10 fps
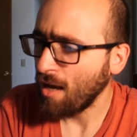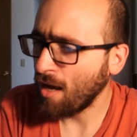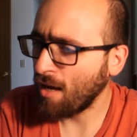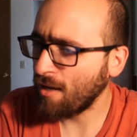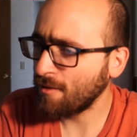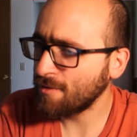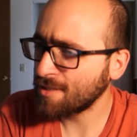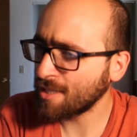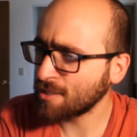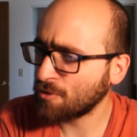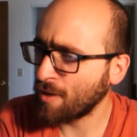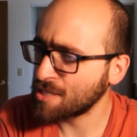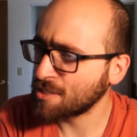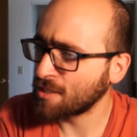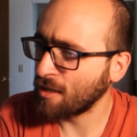Uh, second
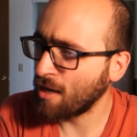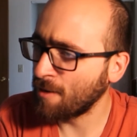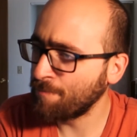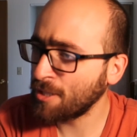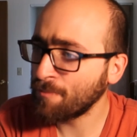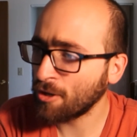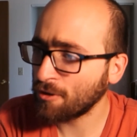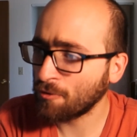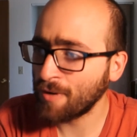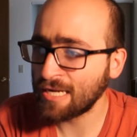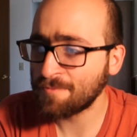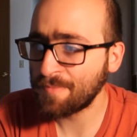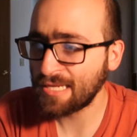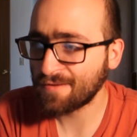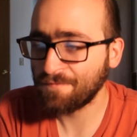question, uh, bookmark or random
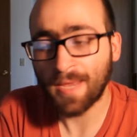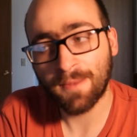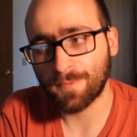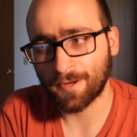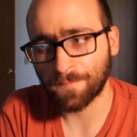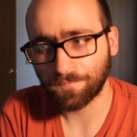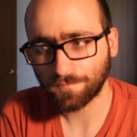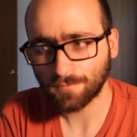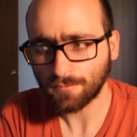piece of paper?